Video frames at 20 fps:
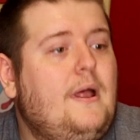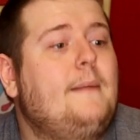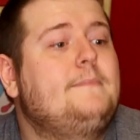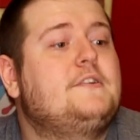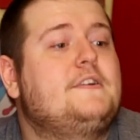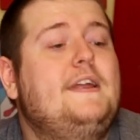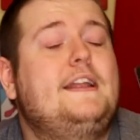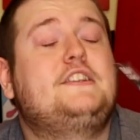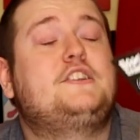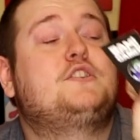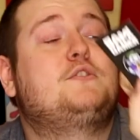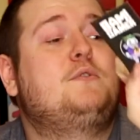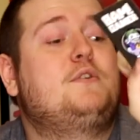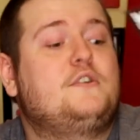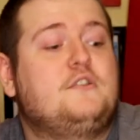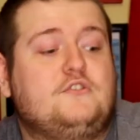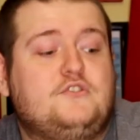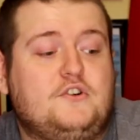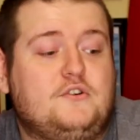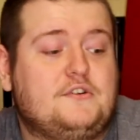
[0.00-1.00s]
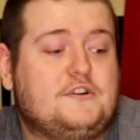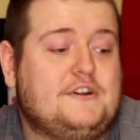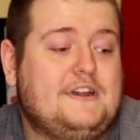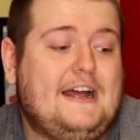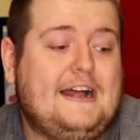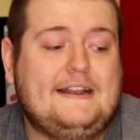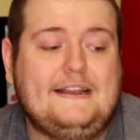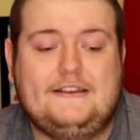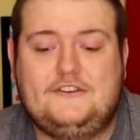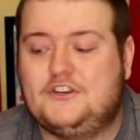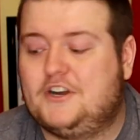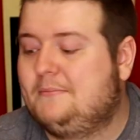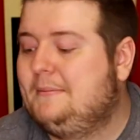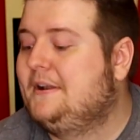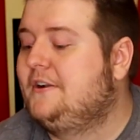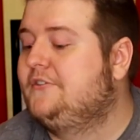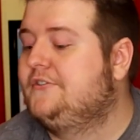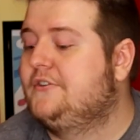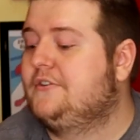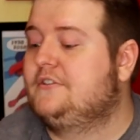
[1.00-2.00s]
I'm sorry, that's Squirtle Joker, not
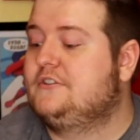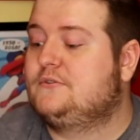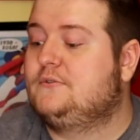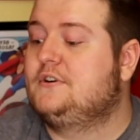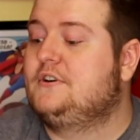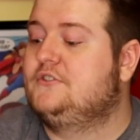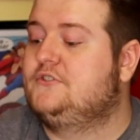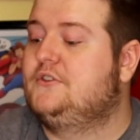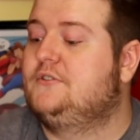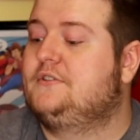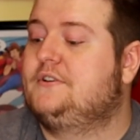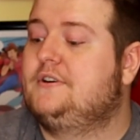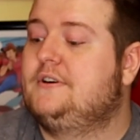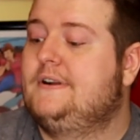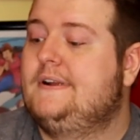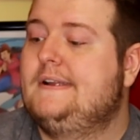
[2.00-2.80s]
Charmander Joker. Squirtle Joker.